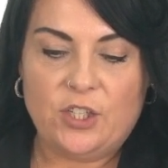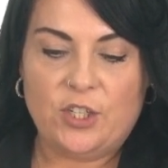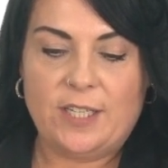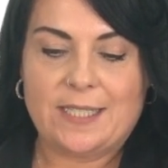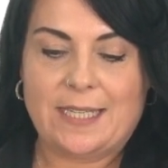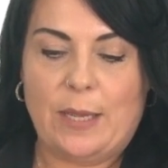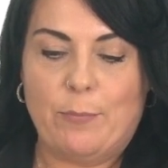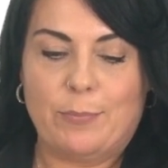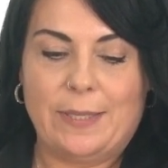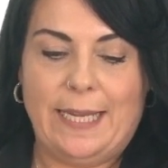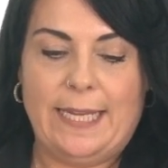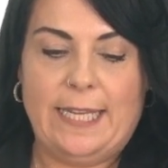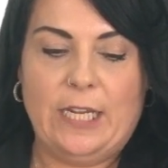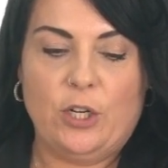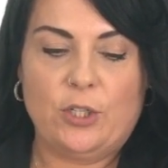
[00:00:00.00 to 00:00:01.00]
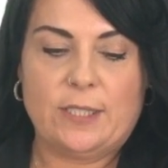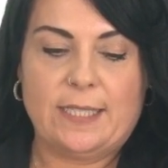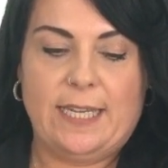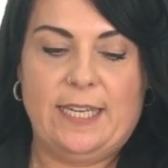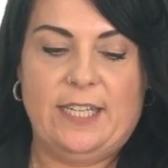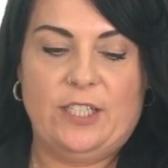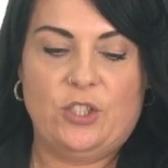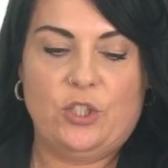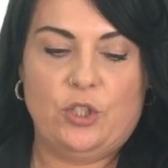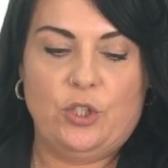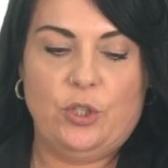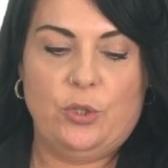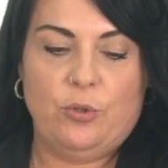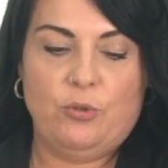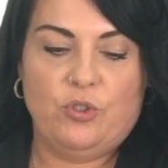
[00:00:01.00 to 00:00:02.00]
She is complaining her skin is
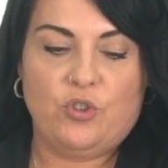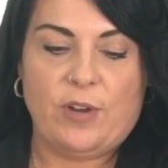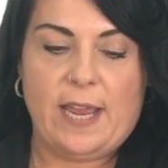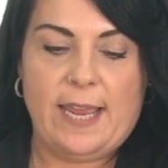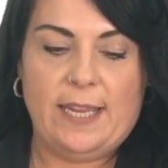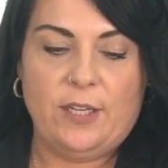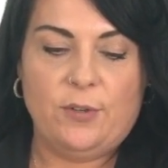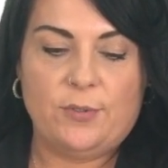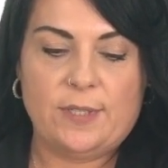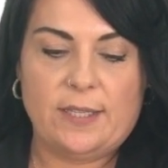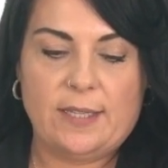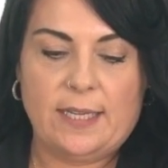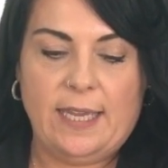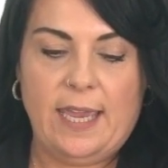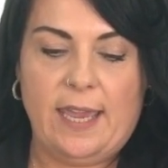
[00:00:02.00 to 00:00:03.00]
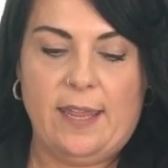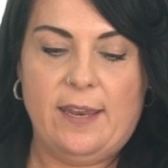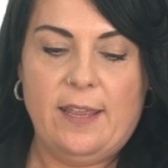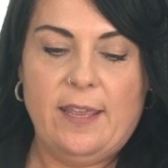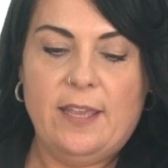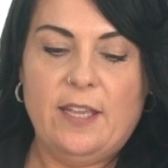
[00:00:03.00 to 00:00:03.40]
too dry using the kit.